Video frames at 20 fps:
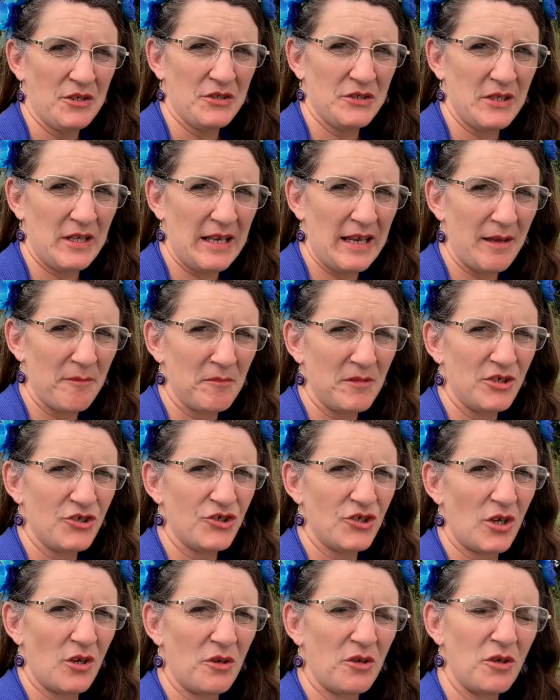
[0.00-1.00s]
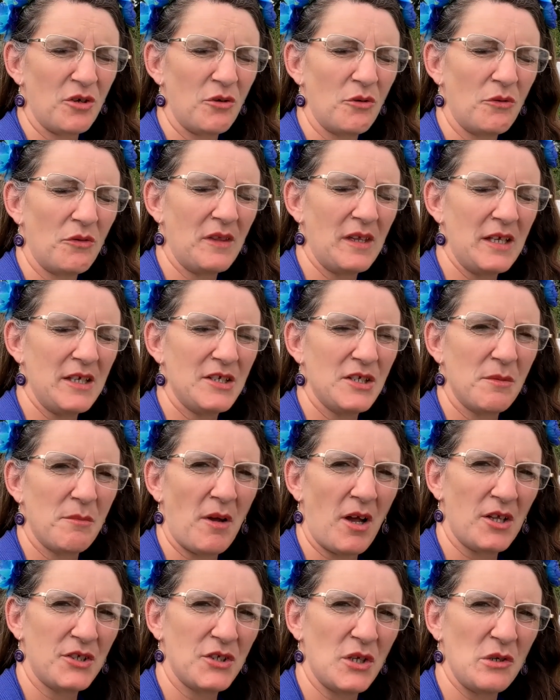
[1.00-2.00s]
So let me show you the
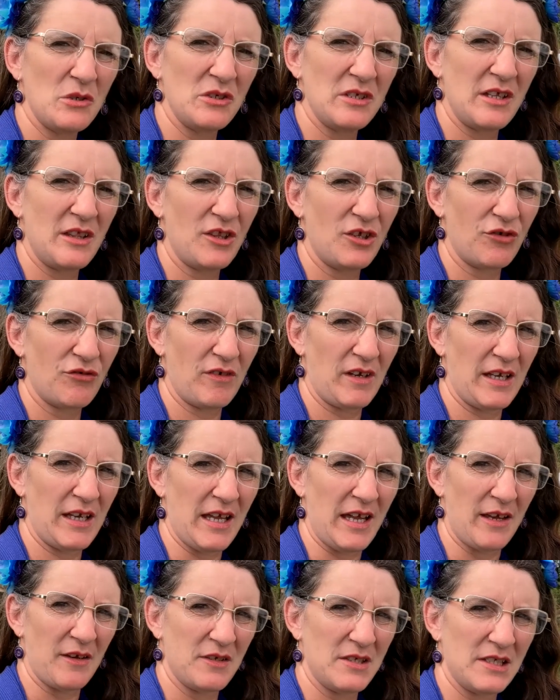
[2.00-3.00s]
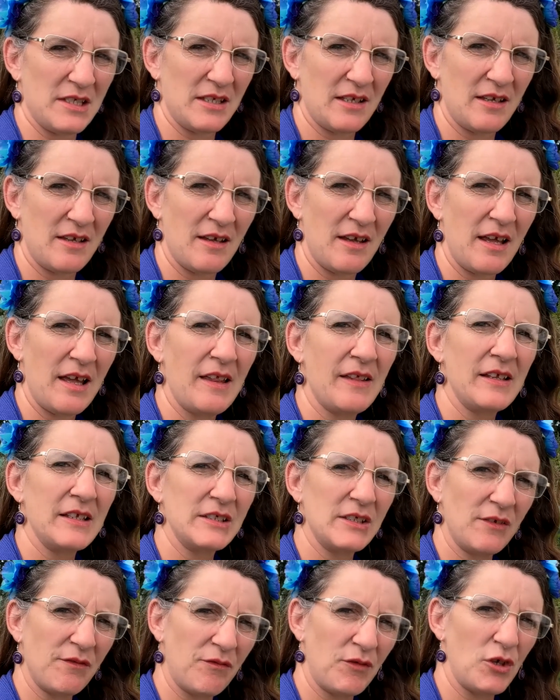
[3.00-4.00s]
tomatoes in the greenhouse.
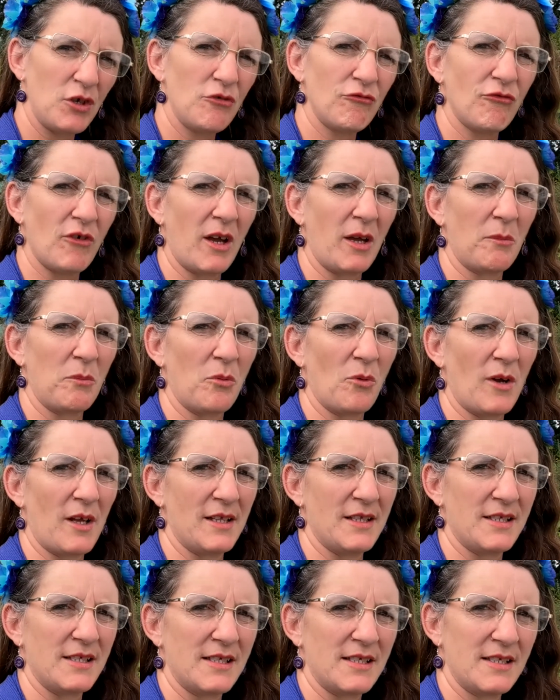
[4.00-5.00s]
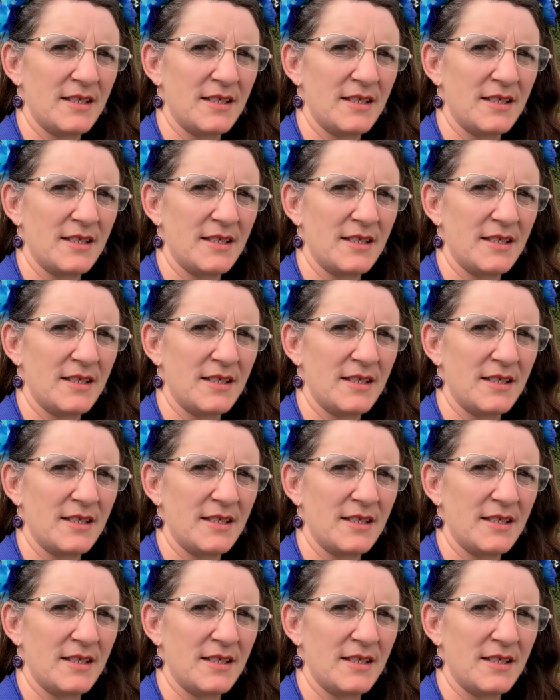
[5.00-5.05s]
There's a few ripe ones.